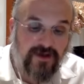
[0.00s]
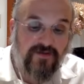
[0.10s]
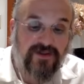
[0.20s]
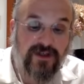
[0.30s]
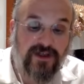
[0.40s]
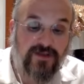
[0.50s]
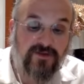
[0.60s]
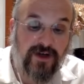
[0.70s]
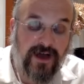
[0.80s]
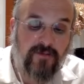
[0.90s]
Then Eichtin
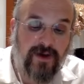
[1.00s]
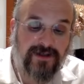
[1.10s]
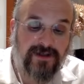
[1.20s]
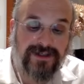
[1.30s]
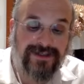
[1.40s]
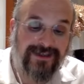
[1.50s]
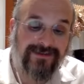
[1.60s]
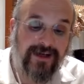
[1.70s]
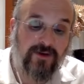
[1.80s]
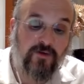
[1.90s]
Tfachayim Mechza, this guy's got to
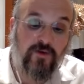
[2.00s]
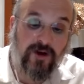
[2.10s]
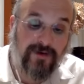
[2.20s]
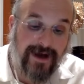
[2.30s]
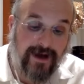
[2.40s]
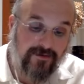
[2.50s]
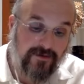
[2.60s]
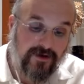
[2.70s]
take two tefachim and a half.